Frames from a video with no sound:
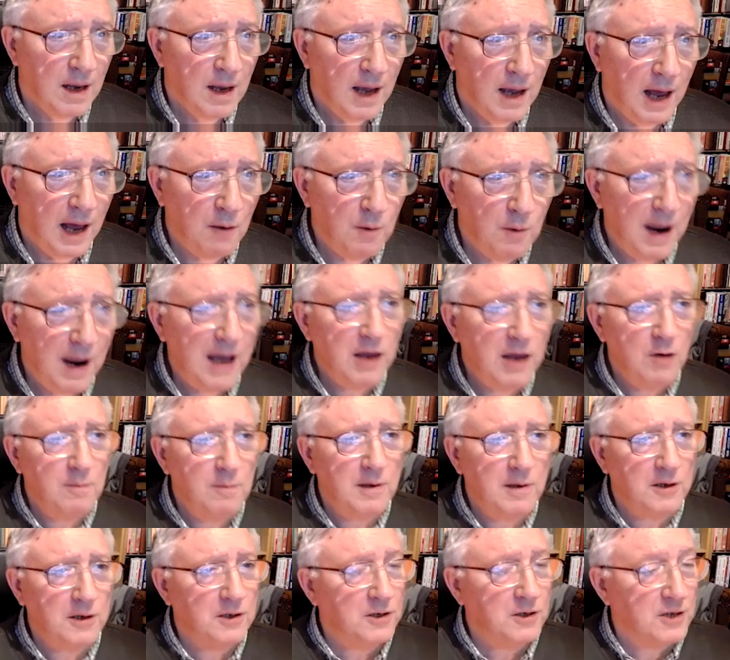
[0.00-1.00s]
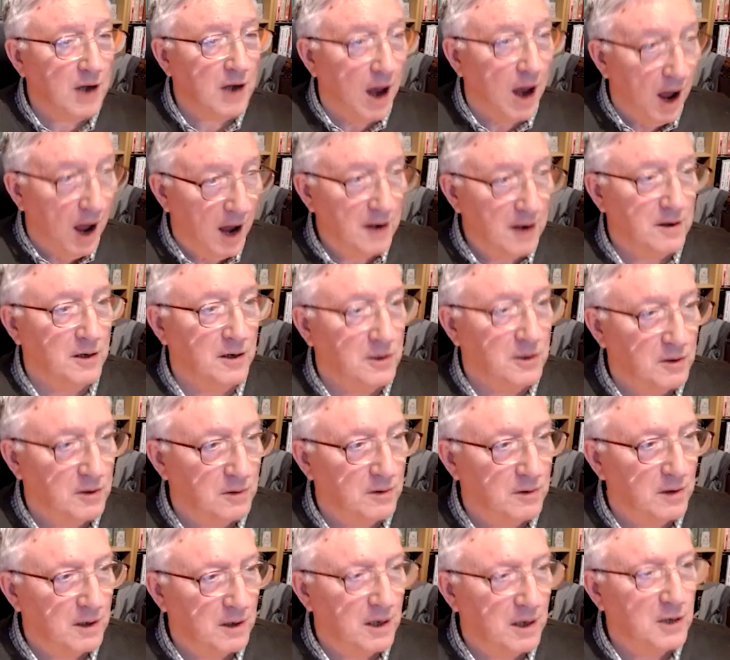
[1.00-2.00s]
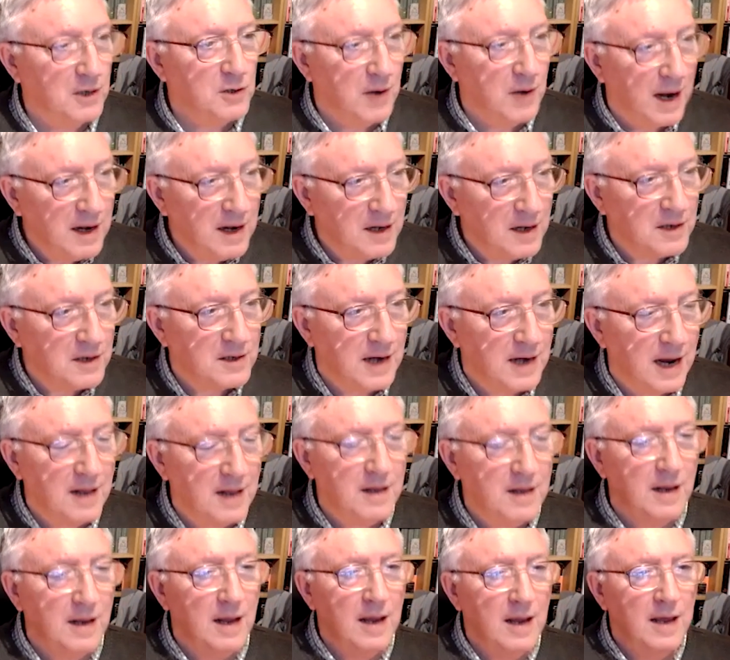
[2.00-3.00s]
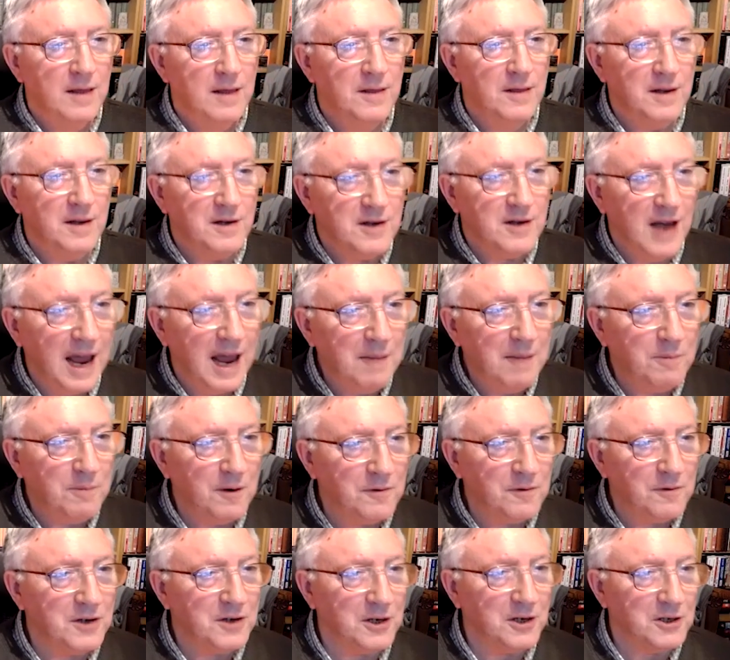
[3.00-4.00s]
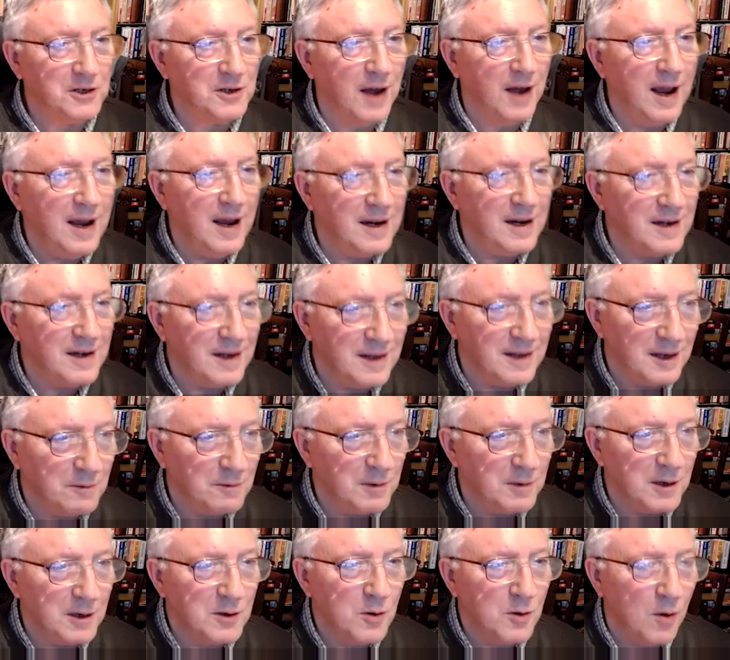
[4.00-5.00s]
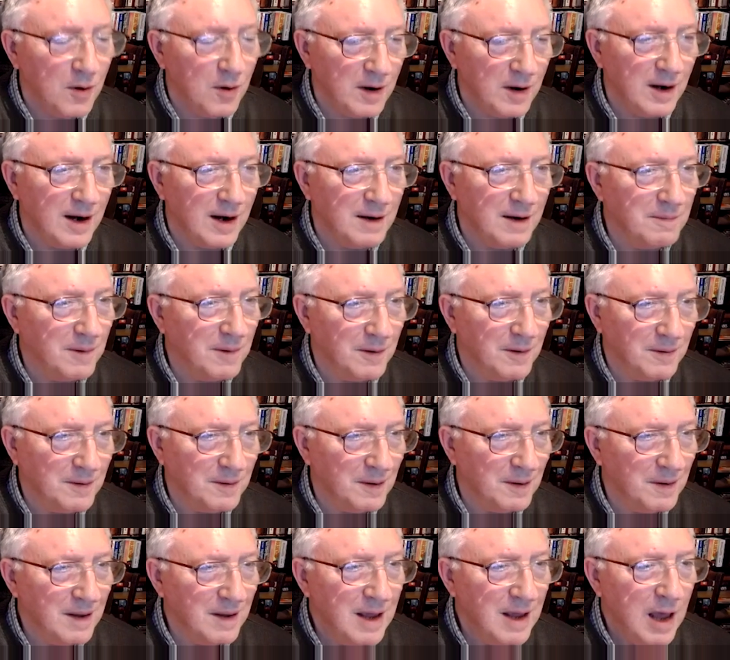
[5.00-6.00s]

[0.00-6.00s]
And where you must start is to, is to understand the type of society that we're talking about.